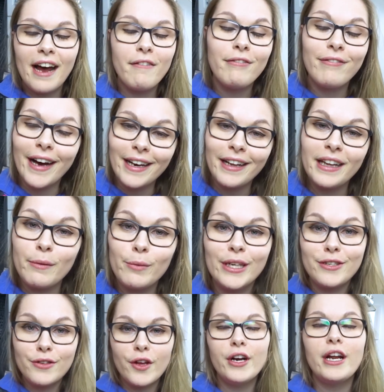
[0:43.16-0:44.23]
I finally
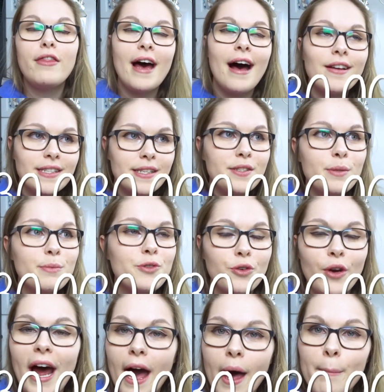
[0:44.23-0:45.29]
reached thirty thousand
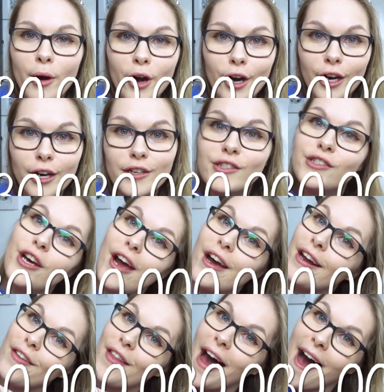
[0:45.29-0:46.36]
subscribers.
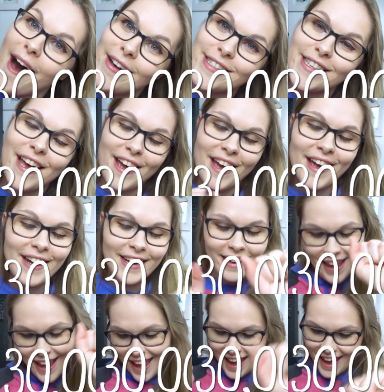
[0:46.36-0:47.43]
thirty thousand,
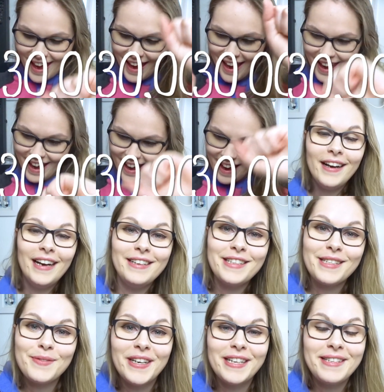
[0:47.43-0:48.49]
yeah! And I
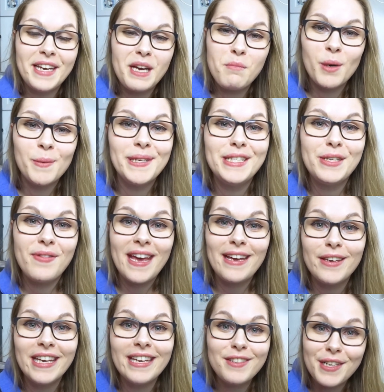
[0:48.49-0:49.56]
just want to take a moment to
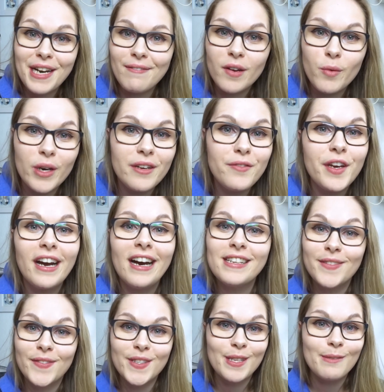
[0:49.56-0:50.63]
thank each and every one of you
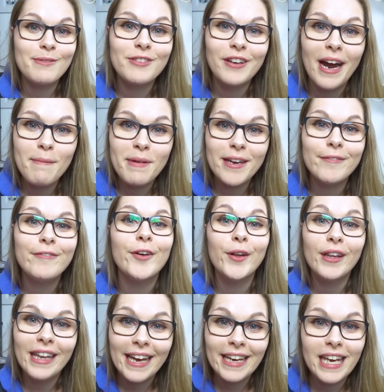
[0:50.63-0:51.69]
guys for subscribing, for
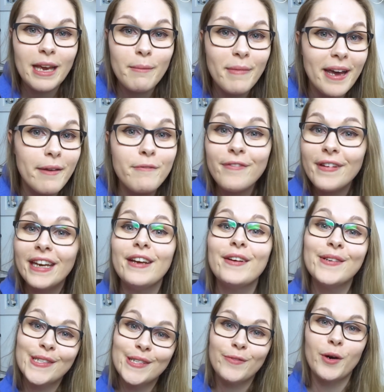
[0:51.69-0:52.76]
liking my
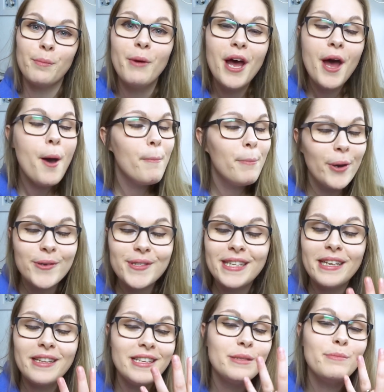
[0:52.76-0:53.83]
videos, for
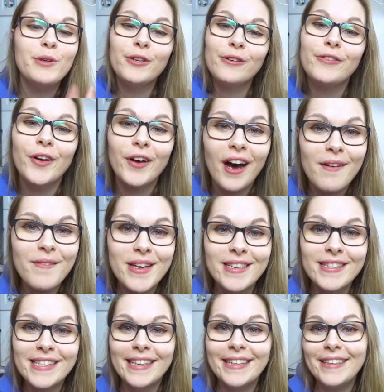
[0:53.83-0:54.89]
posting these beautiful
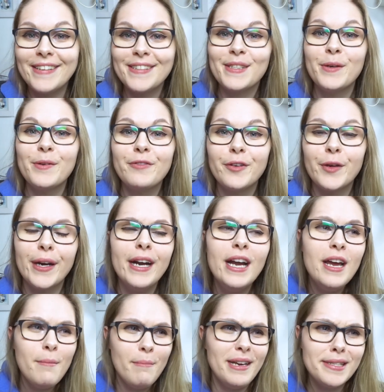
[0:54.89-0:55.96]
comments, and also for
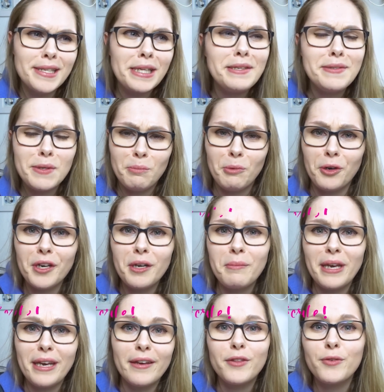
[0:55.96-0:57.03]
basically supporting
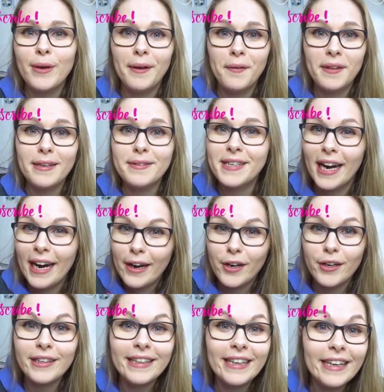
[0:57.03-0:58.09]
me throughout the
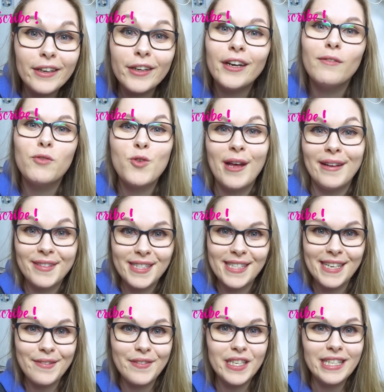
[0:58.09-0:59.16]
entire year of two thousand
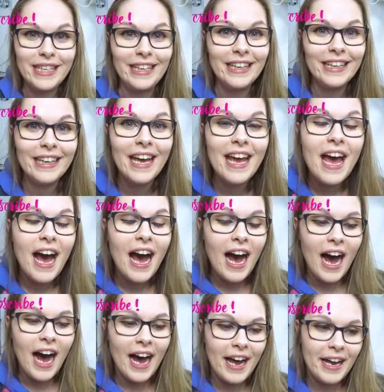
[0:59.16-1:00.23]
seventeen.
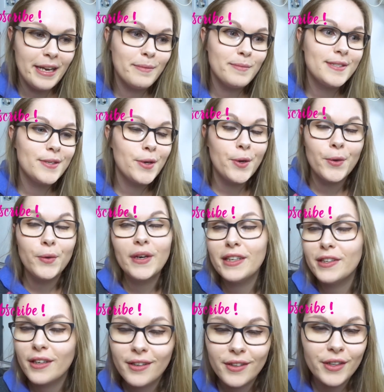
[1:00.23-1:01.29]
I am so
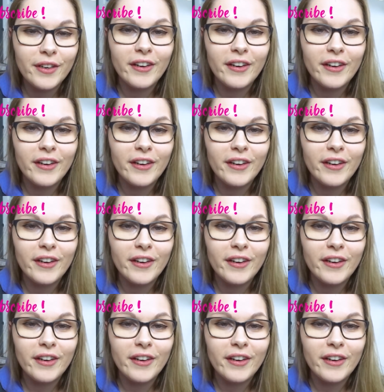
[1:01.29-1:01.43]
eternally